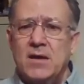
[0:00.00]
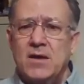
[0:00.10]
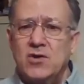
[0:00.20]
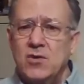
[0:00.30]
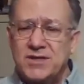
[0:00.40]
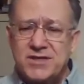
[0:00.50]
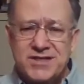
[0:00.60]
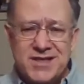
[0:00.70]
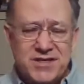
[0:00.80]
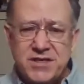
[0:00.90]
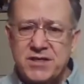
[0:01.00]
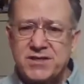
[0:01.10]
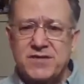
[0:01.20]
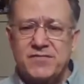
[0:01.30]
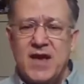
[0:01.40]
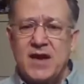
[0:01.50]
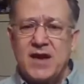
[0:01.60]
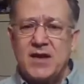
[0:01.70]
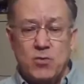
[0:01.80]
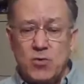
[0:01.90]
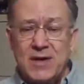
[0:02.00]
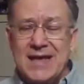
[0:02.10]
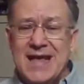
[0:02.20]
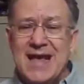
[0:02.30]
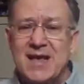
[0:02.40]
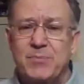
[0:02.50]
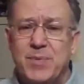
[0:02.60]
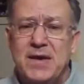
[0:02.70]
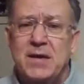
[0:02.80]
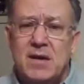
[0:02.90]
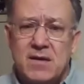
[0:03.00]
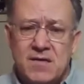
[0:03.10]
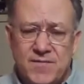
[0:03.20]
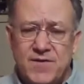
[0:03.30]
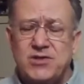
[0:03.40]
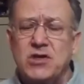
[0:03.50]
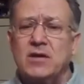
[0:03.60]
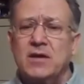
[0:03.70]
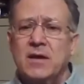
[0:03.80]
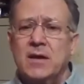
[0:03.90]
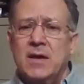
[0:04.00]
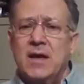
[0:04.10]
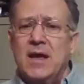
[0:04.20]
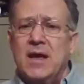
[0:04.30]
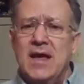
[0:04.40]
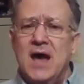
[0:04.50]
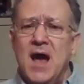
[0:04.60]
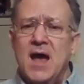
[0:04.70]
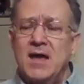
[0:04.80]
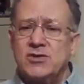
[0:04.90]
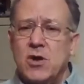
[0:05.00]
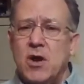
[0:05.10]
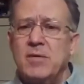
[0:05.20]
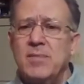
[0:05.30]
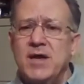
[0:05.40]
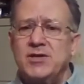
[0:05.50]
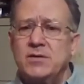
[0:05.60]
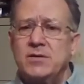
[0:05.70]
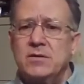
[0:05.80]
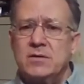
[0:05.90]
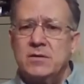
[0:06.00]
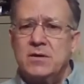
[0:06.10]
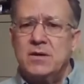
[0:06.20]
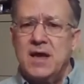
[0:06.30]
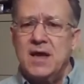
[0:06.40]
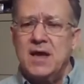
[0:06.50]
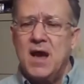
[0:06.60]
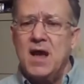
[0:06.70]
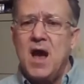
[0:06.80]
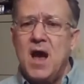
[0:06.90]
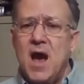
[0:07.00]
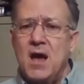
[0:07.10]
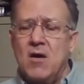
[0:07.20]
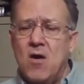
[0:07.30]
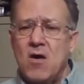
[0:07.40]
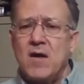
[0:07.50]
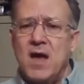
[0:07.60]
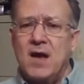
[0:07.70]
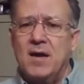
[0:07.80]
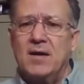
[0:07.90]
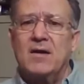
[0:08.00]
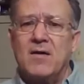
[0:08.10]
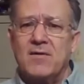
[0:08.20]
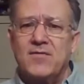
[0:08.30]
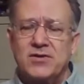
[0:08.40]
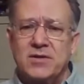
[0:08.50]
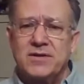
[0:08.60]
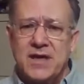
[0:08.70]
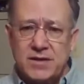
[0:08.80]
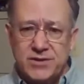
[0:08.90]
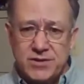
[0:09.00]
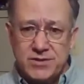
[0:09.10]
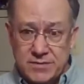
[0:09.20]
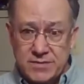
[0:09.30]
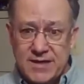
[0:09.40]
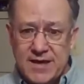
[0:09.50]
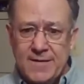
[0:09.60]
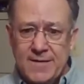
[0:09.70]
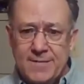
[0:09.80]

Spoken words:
you're at such a disadvantage. You really can't compete efficiently. AI is automation, AI, artificial intelligence, okay?